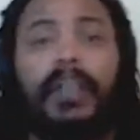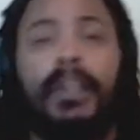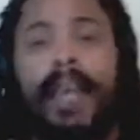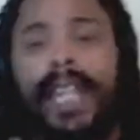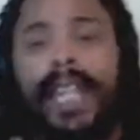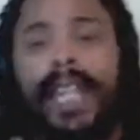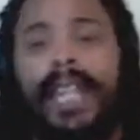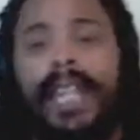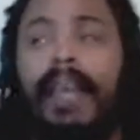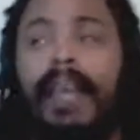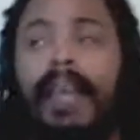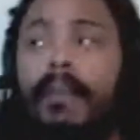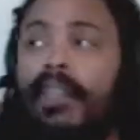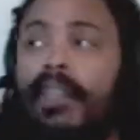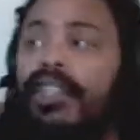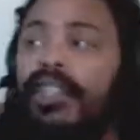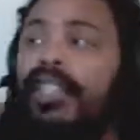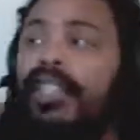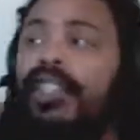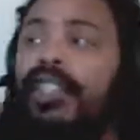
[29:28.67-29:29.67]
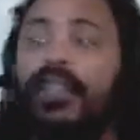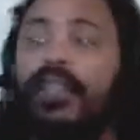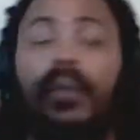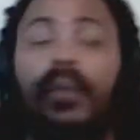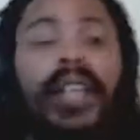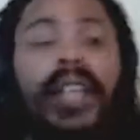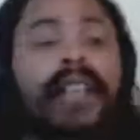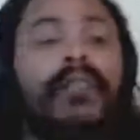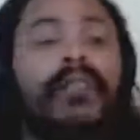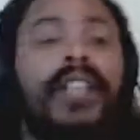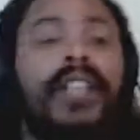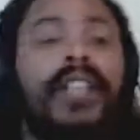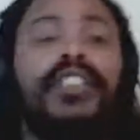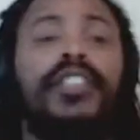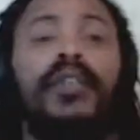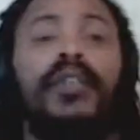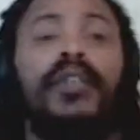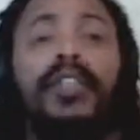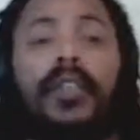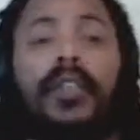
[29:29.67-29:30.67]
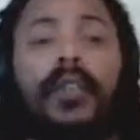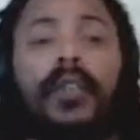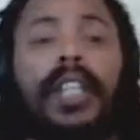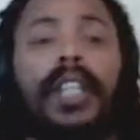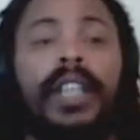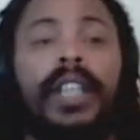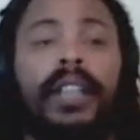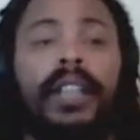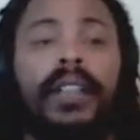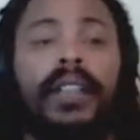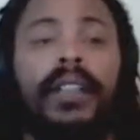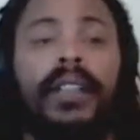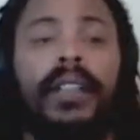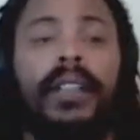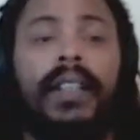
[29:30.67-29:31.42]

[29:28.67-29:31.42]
or you might get that much into whatever it is you're doing